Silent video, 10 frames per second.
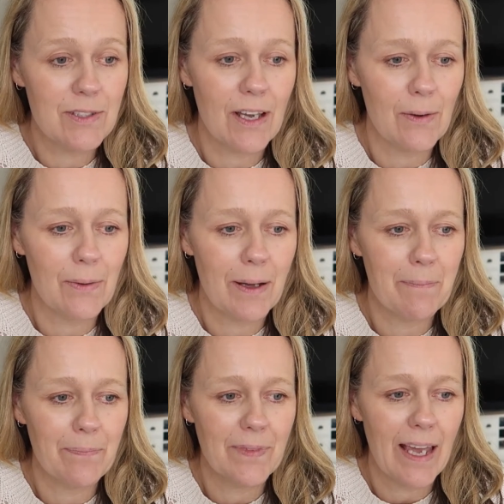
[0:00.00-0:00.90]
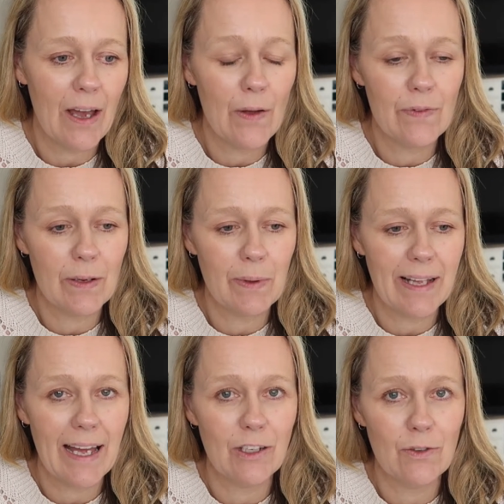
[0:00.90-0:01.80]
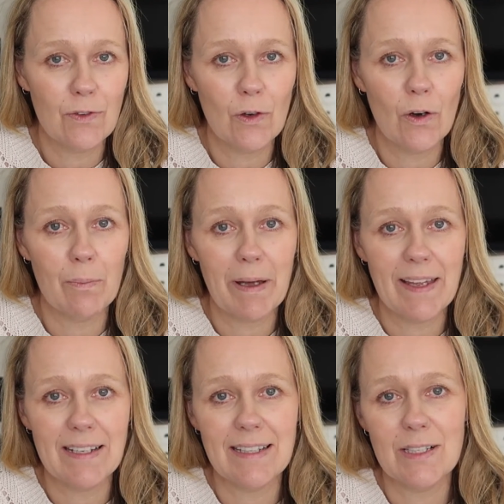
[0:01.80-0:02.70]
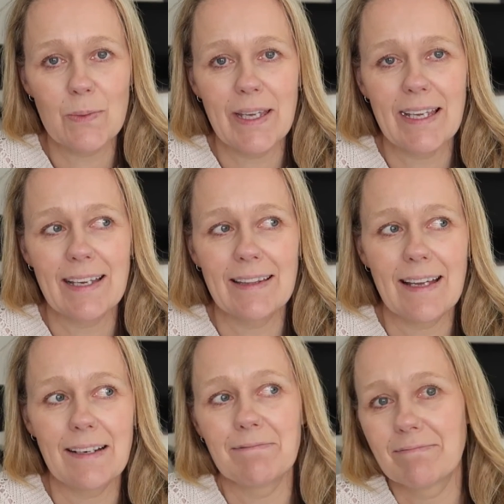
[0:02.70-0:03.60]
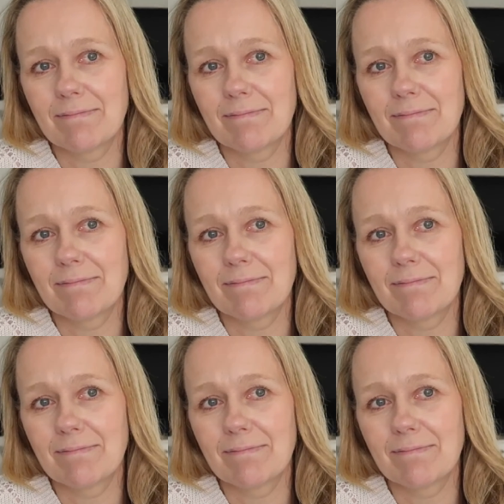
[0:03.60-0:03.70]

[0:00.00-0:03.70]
So yeah, hopefully we'll get a new floor by the end of this week, and then